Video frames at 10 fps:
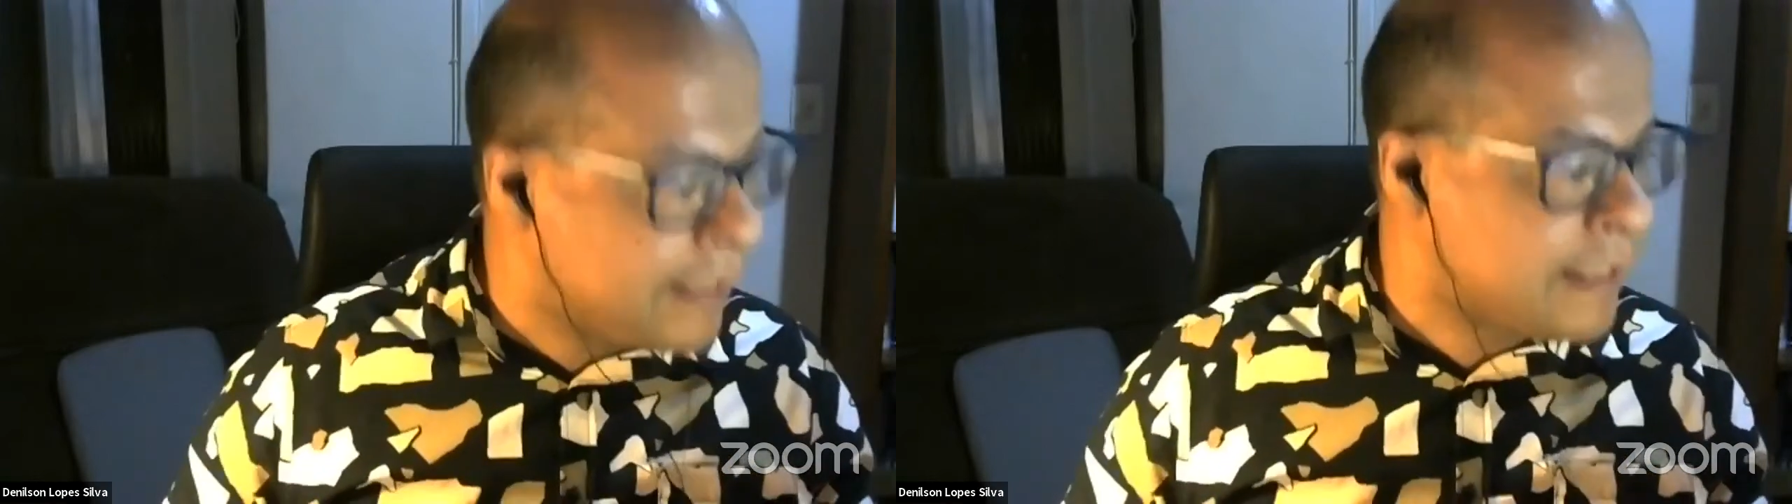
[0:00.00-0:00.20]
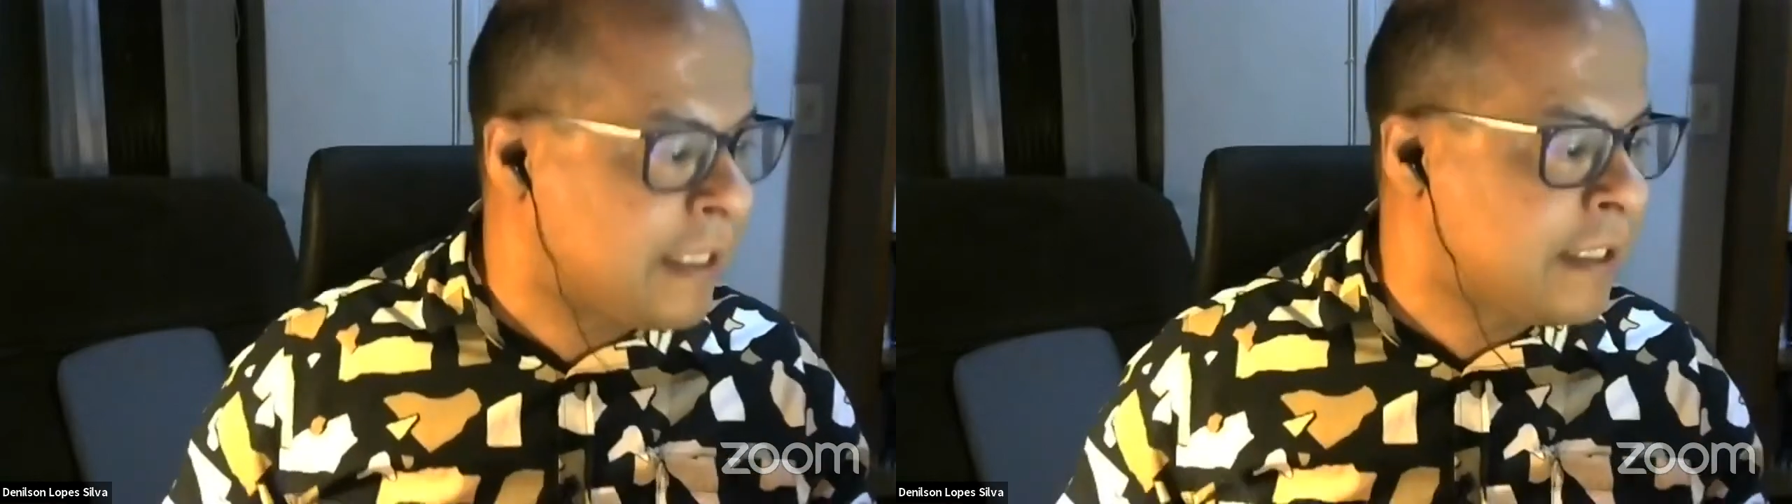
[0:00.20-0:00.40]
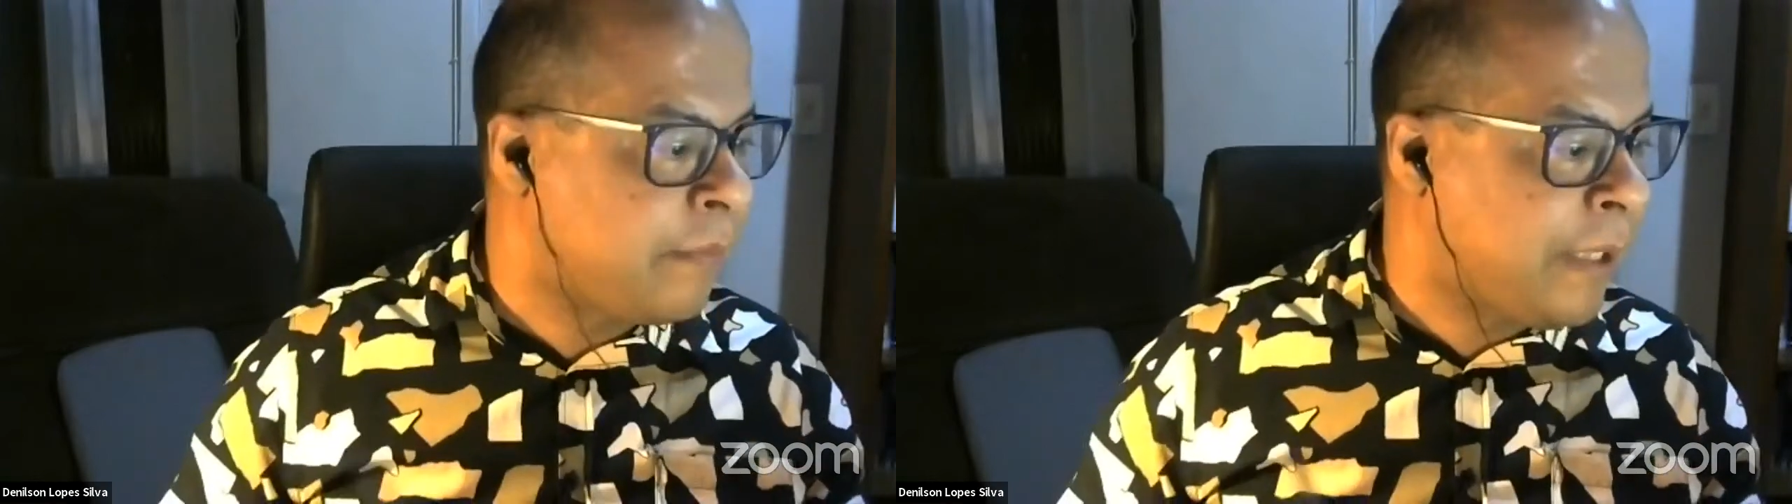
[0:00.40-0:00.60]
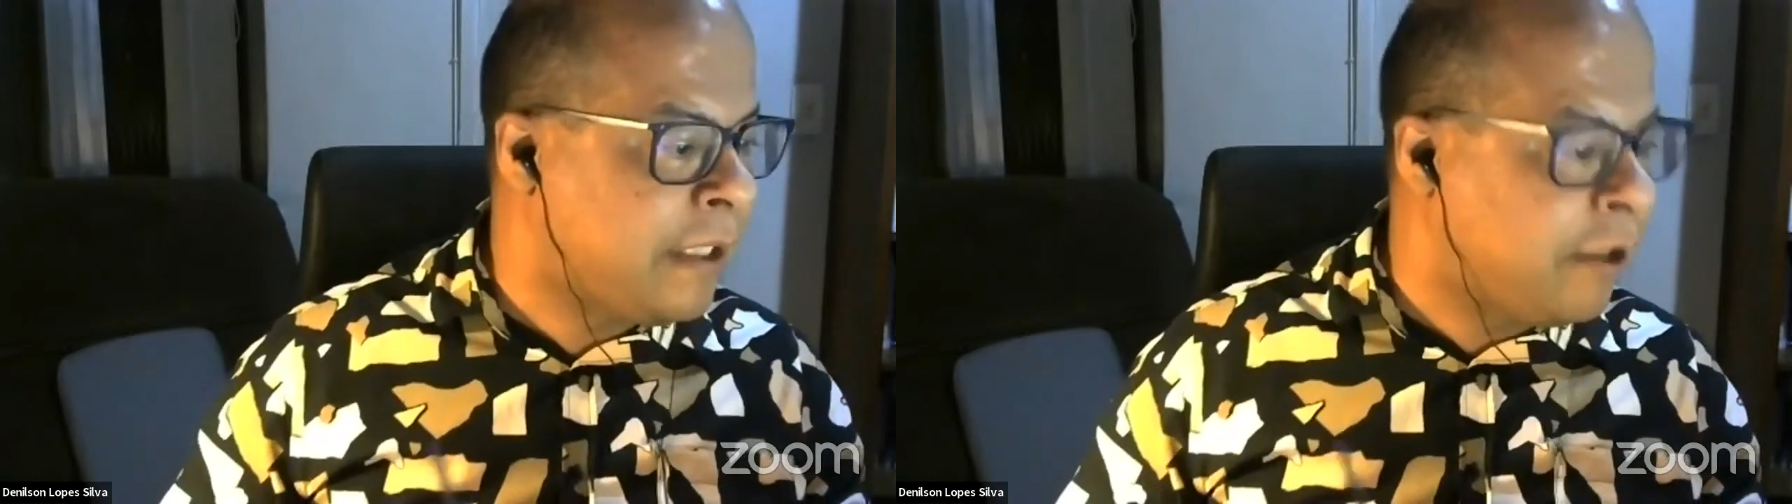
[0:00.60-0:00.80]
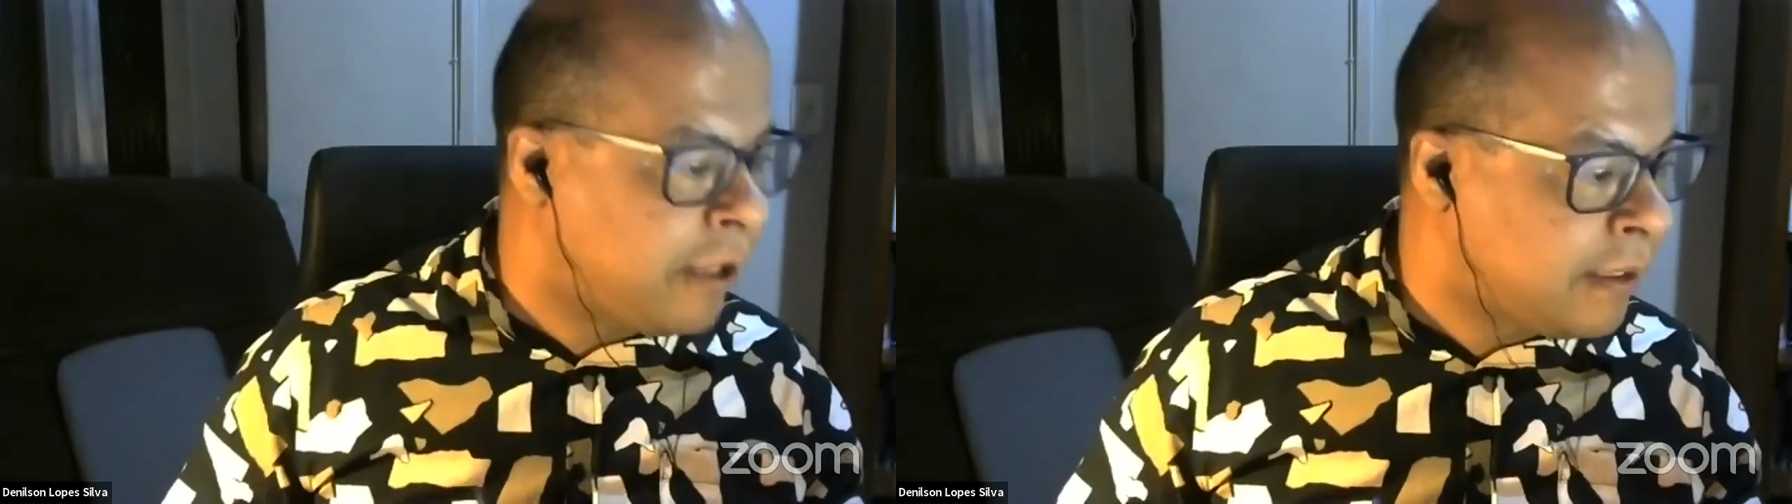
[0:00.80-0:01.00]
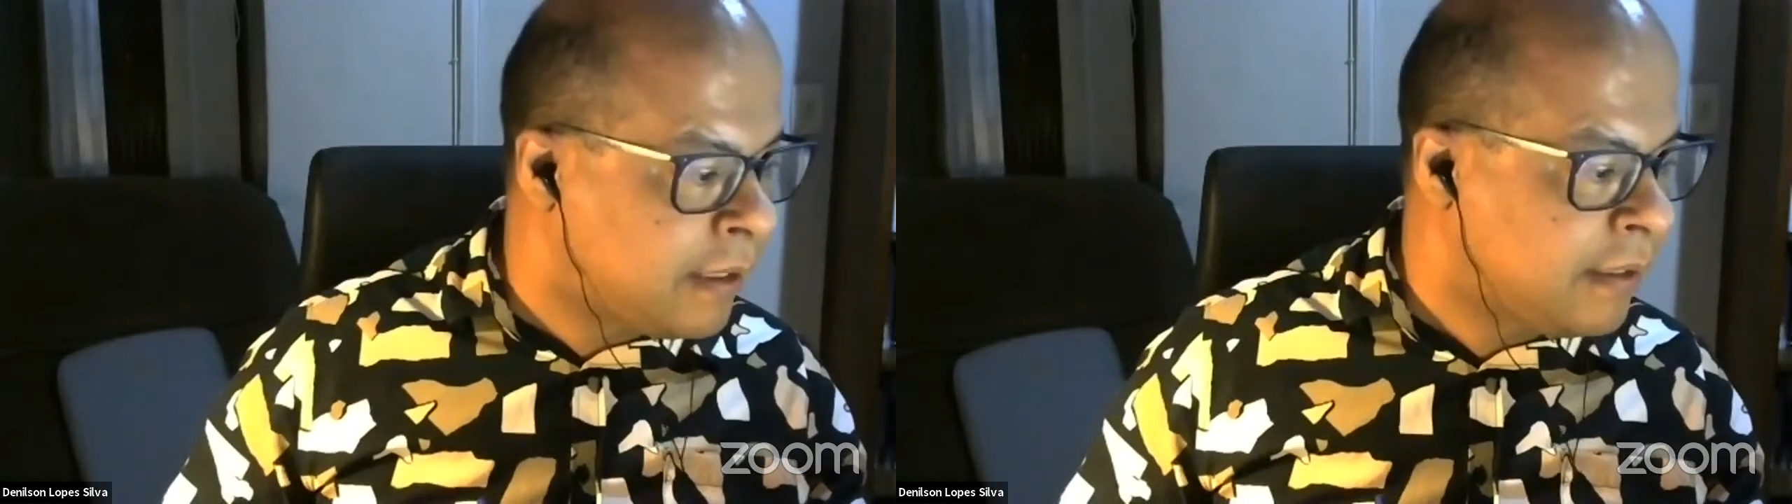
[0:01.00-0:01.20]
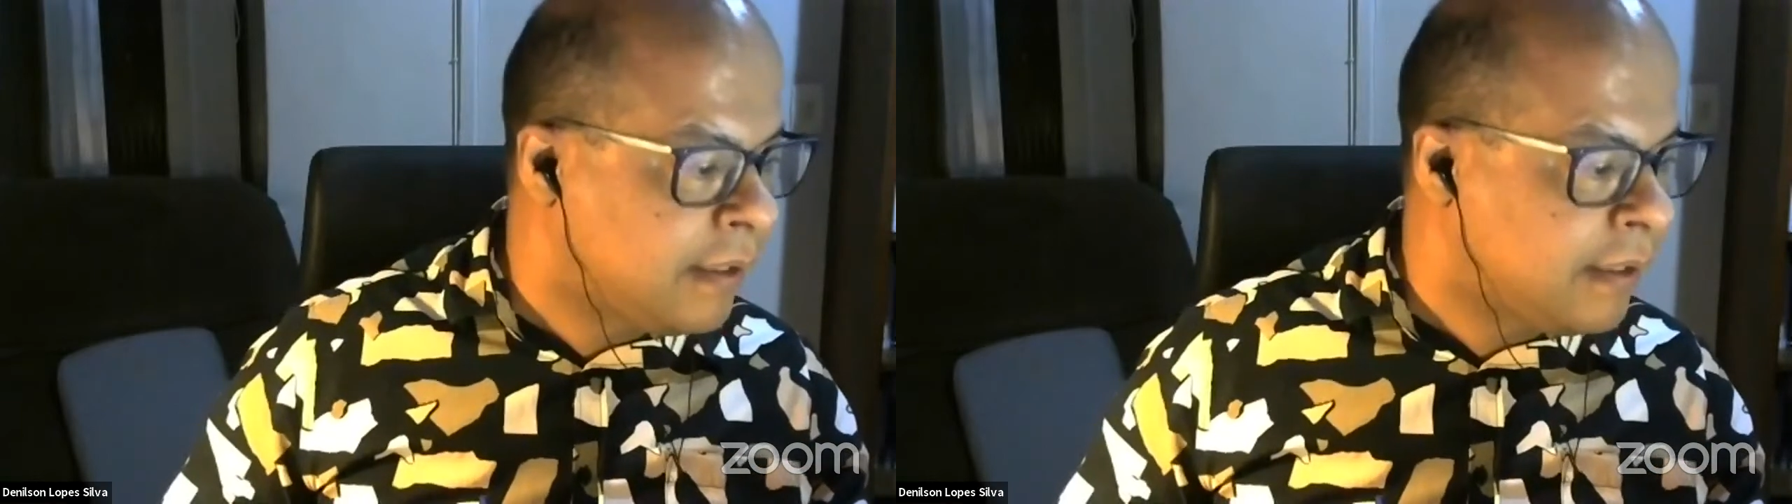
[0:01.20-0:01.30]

is hurt by the order,